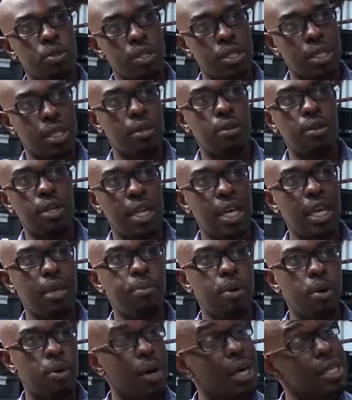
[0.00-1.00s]
of skilled
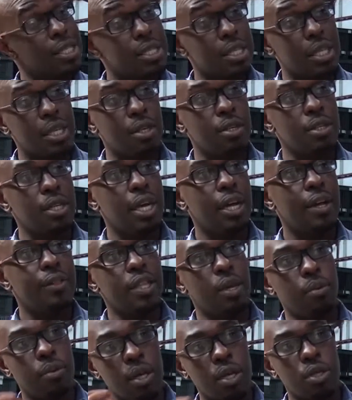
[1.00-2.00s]
labor or unskilled
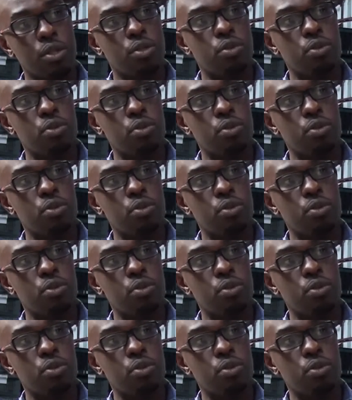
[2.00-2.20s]
that we can